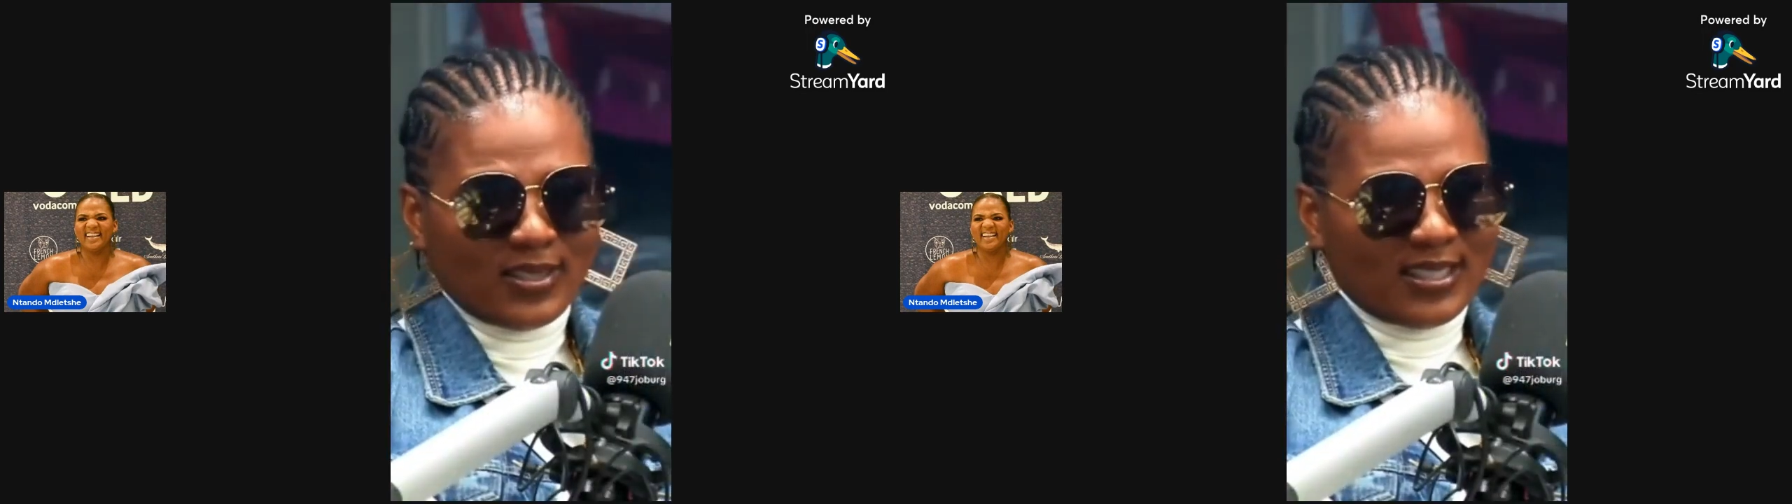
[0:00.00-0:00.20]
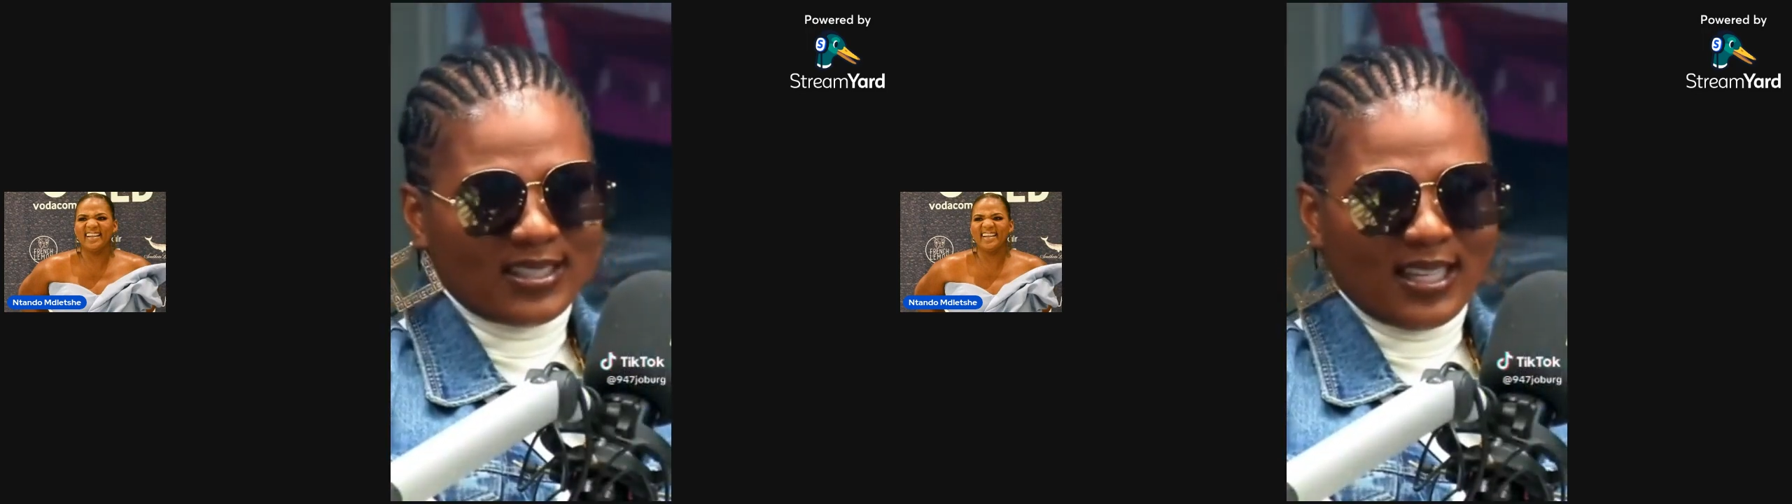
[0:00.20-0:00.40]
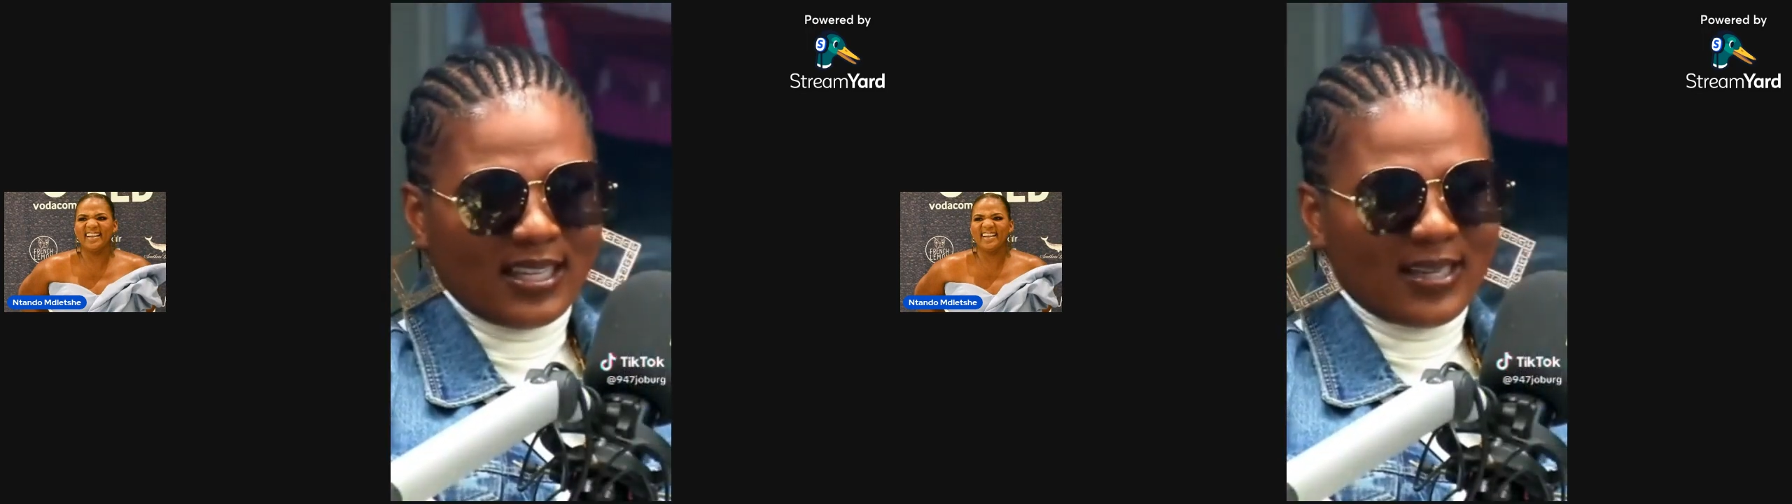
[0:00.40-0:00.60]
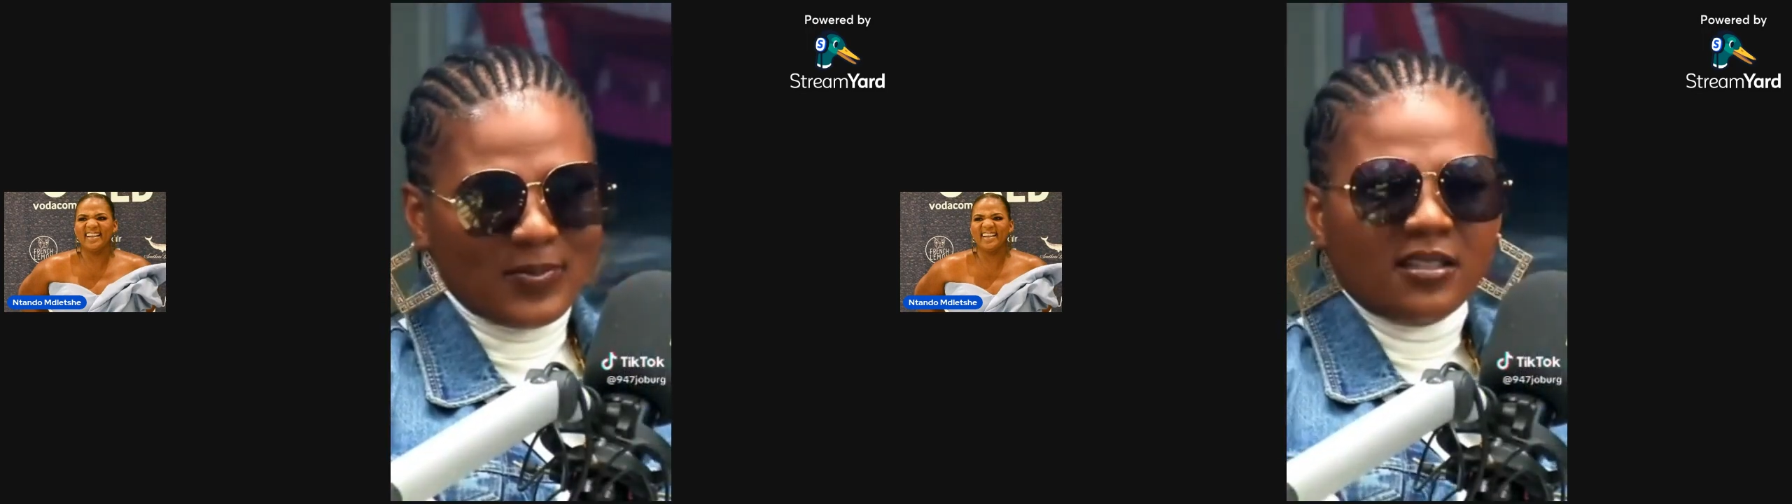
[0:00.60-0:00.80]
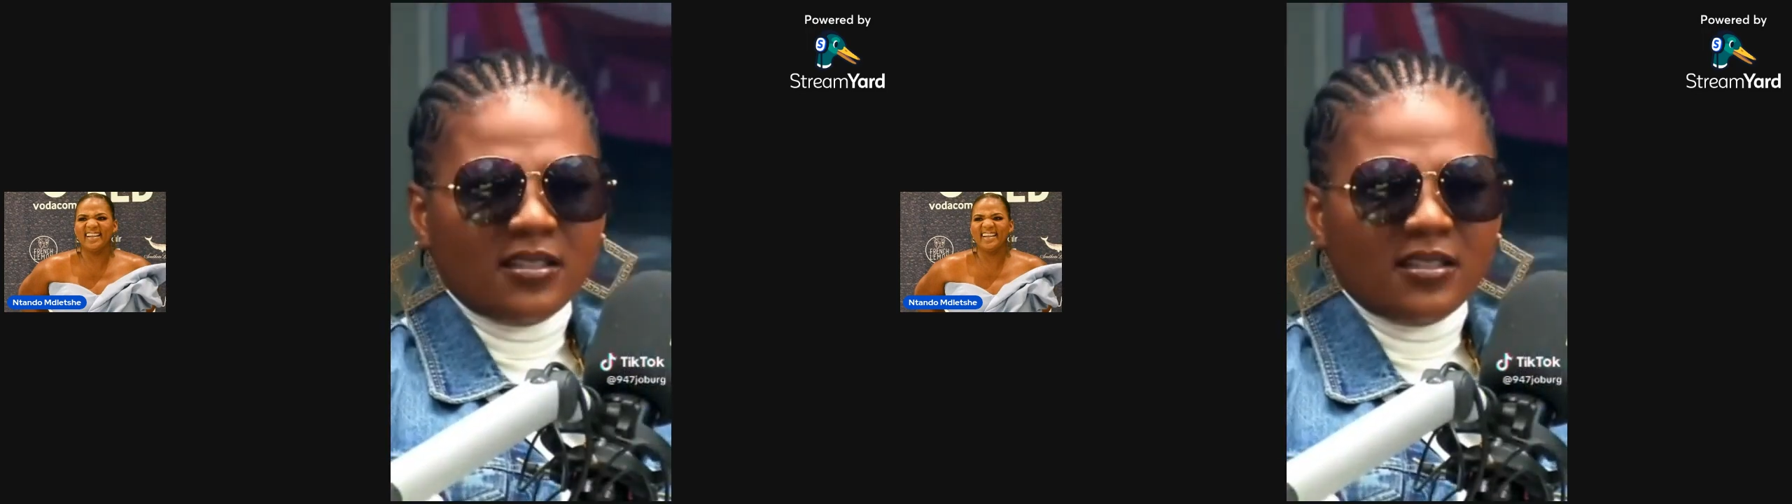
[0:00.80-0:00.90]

stadium.